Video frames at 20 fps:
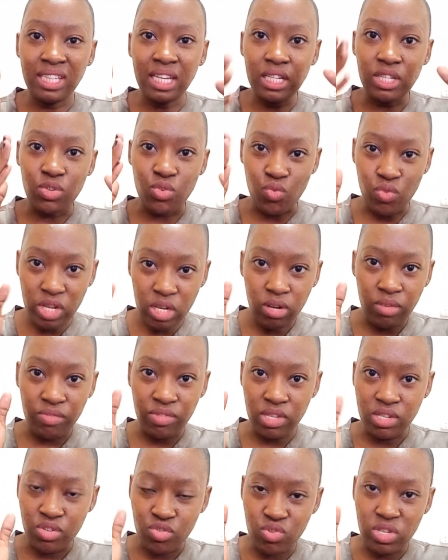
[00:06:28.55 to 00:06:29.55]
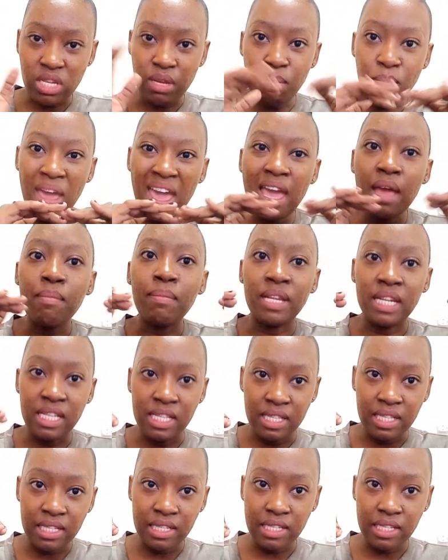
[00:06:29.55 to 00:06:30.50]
get rid of the tree permanently